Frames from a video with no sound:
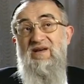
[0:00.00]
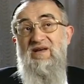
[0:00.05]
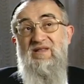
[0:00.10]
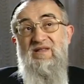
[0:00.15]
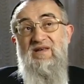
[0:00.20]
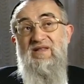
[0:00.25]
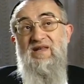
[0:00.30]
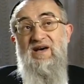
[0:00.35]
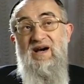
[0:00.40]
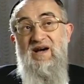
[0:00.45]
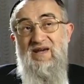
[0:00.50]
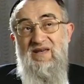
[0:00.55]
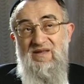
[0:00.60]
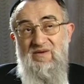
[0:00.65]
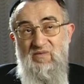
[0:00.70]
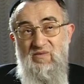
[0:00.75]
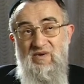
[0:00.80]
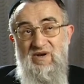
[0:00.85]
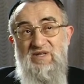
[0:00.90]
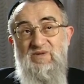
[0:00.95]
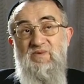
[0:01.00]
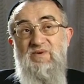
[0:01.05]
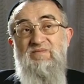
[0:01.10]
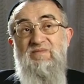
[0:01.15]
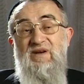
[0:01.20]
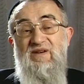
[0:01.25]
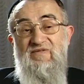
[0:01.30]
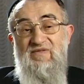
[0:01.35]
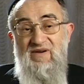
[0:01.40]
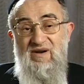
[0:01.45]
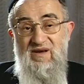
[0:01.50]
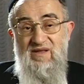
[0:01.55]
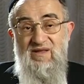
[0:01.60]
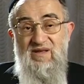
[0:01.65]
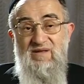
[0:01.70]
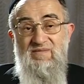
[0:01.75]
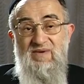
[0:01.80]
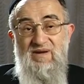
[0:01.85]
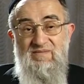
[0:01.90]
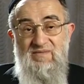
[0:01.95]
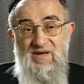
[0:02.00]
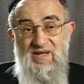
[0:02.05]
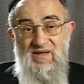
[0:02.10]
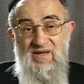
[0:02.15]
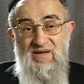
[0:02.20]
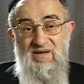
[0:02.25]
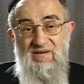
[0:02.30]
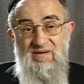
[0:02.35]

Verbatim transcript: that I was with my father and my mother.